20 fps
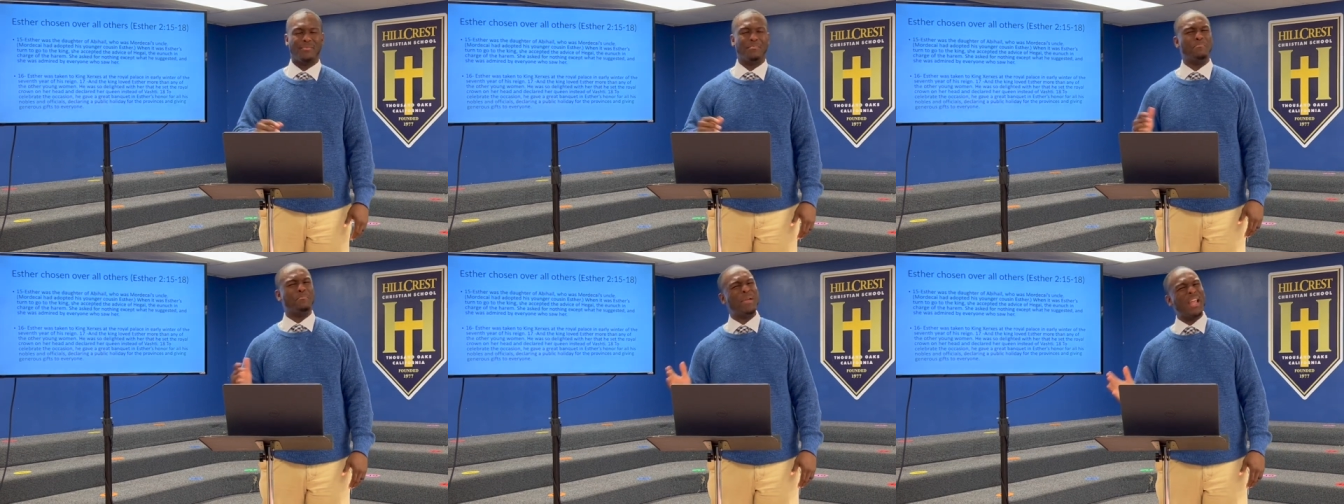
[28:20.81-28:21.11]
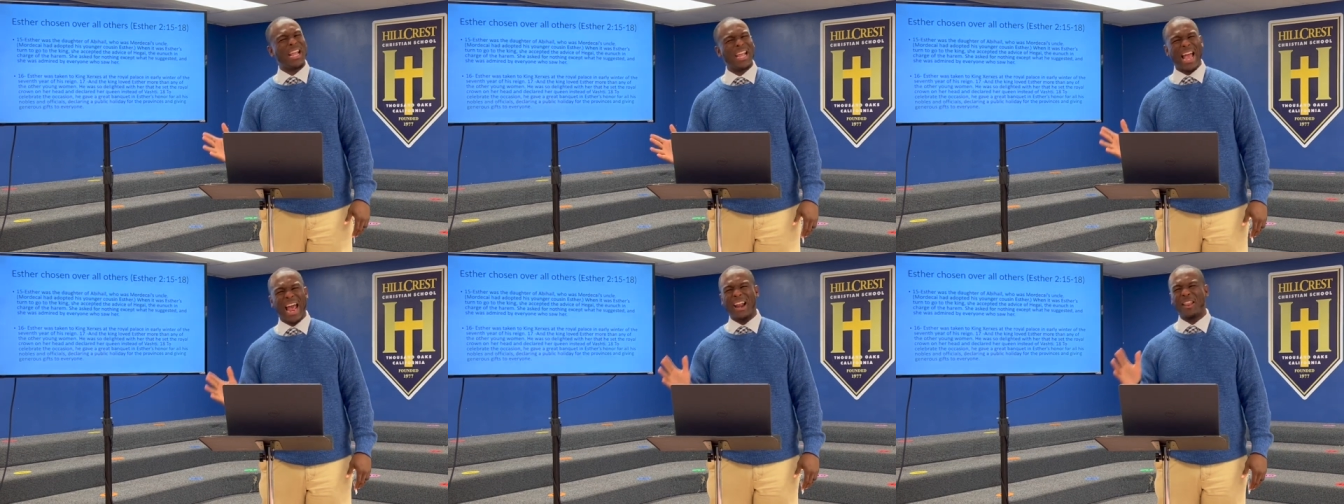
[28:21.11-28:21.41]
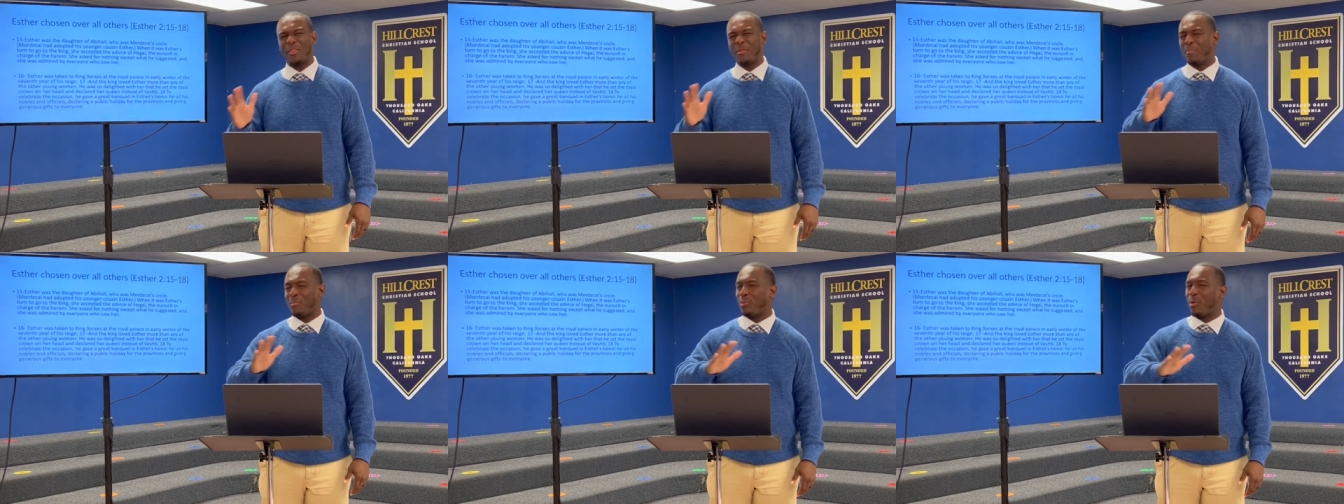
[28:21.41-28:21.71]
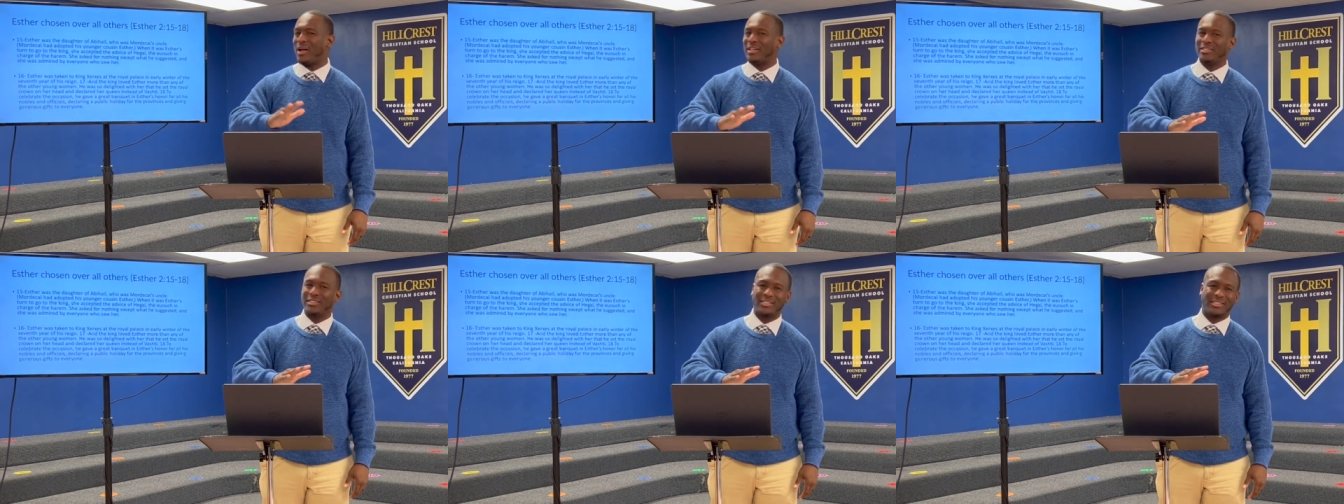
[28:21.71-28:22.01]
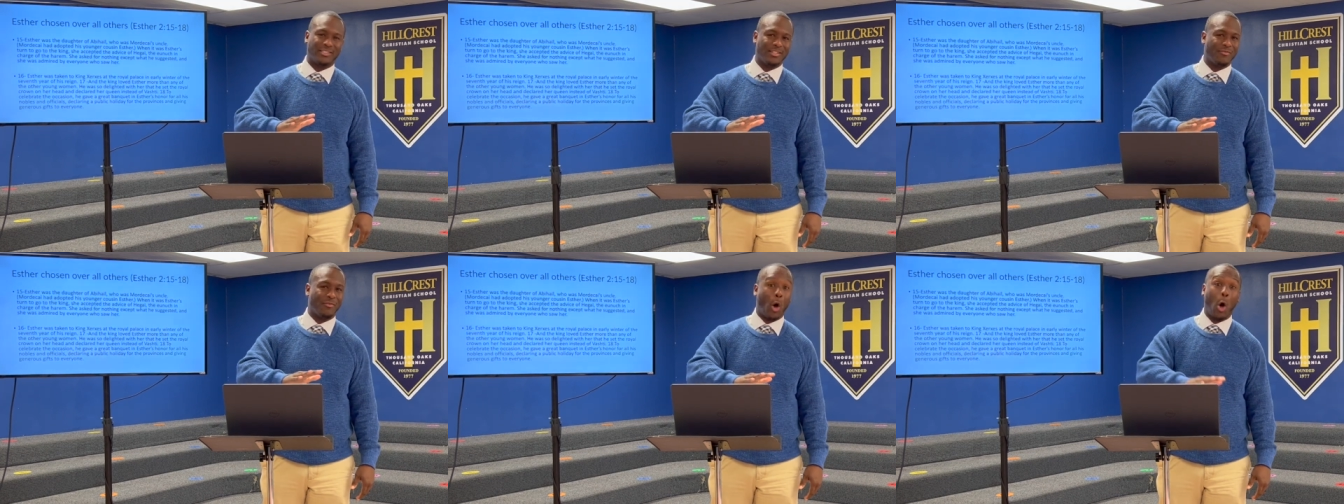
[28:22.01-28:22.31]
being out of the presence
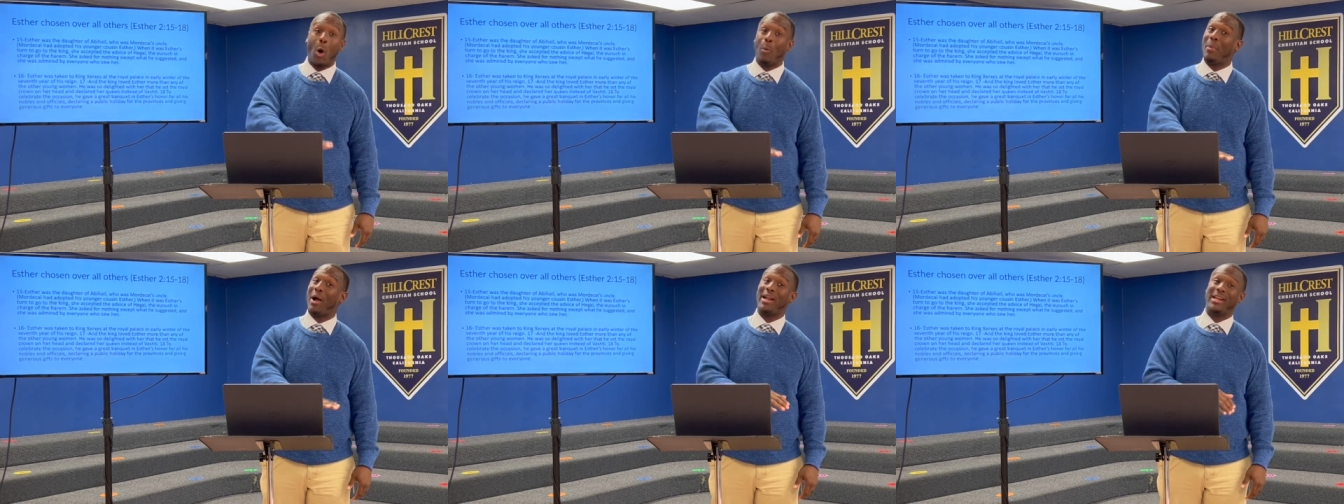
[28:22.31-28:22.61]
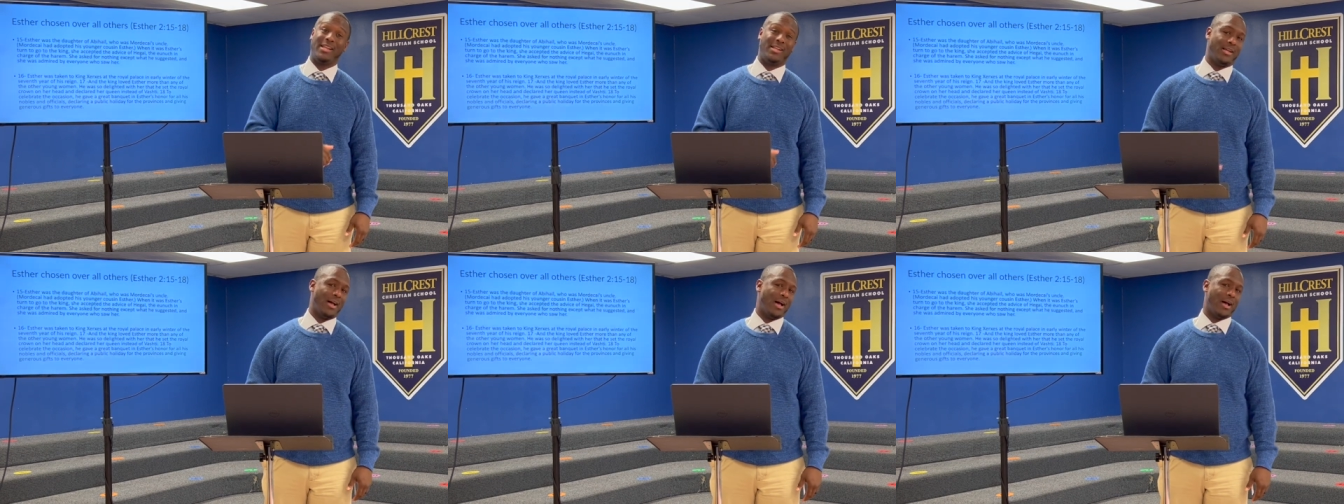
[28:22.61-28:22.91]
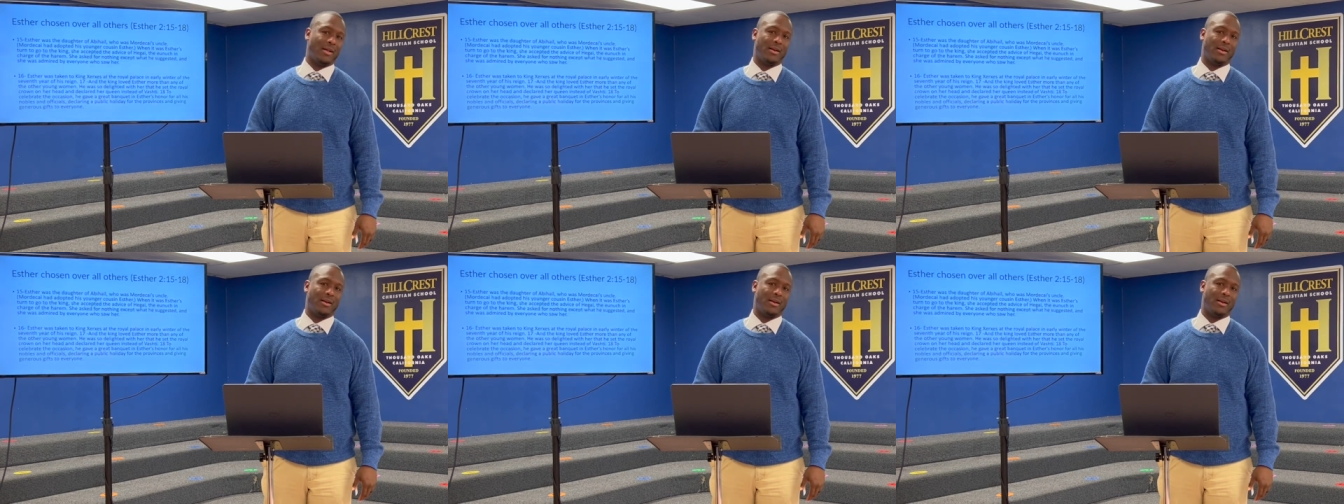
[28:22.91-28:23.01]
of almighty god